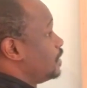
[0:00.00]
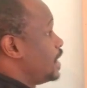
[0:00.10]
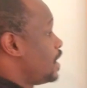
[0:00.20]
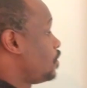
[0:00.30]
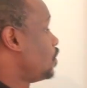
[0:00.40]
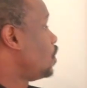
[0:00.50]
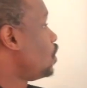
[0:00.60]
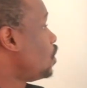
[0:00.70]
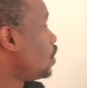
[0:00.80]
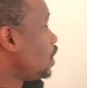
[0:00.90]
Now,
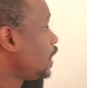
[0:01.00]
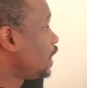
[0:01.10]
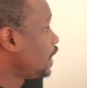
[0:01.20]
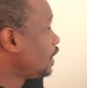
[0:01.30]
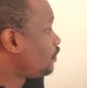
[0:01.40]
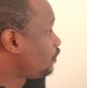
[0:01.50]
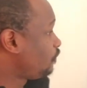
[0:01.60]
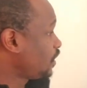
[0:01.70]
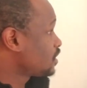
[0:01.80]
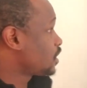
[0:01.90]

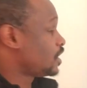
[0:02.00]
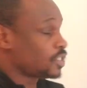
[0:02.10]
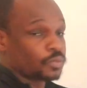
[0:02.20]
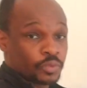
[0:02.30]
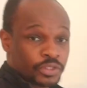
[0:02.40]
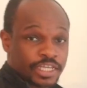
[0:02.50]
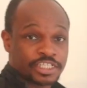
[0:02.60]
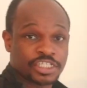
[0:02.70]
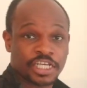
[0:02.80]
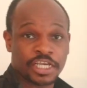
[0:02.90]
fixed costs, would
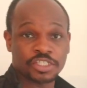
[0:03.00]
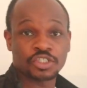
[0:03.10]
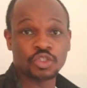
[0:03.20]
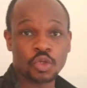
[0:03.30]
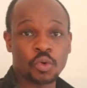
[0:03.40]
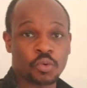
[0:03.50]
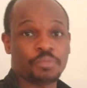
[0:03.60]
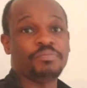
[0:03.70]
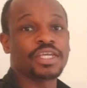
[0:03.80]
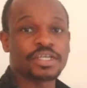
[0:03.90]
that change? No,
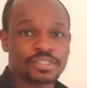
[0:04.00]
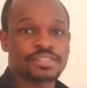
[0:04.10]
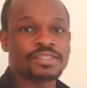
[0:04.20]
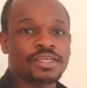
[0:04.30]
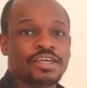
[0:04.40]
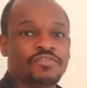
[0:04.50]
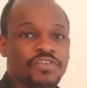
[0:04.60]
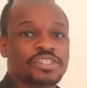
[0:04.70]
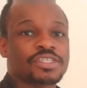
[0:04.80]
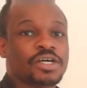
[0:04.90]
because
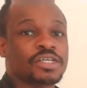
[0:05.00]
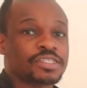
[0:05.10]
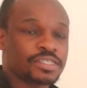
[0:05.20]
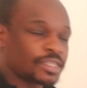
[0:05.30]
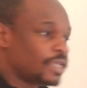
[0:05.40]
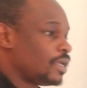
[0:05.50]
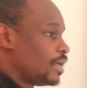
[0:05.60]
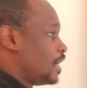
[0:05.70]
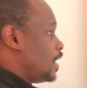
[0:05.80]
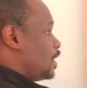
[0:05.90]
fixed costs,
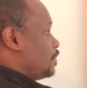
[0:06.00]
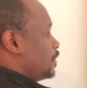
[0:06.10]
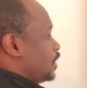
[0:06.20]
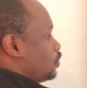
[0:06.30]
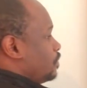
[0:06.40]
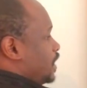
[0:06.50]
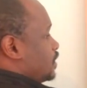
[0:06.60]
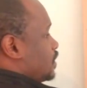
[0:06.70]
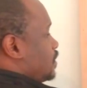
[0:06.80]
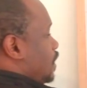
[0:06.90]
it
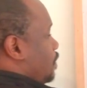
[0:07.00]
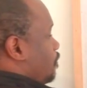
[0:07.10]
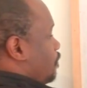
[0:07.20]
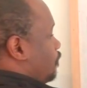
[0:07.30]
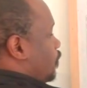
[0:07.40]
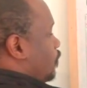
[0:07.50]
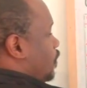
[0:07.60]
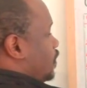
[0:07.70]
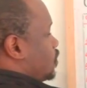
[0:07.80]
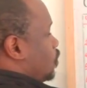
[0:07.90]
remains the same. All
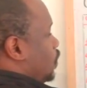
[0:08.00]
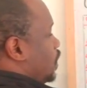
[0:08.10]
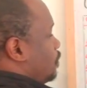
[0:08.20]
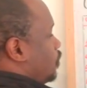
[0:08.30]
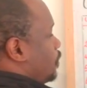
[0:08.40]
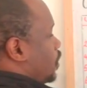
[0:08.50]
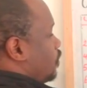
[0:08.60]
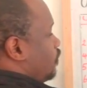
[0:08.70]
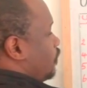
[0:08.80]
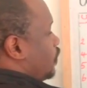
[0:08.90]
right, so we can put back
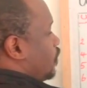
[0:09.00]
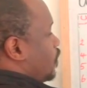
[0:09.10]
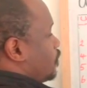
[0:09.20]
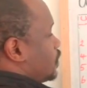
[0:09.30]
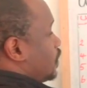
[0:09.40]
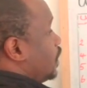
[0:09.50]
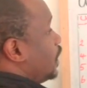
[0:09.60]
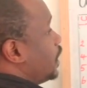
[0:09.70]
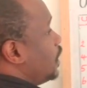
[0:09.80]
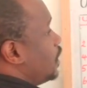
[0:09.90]
our 50,000
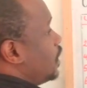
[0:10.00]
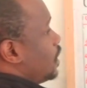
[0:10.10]
here.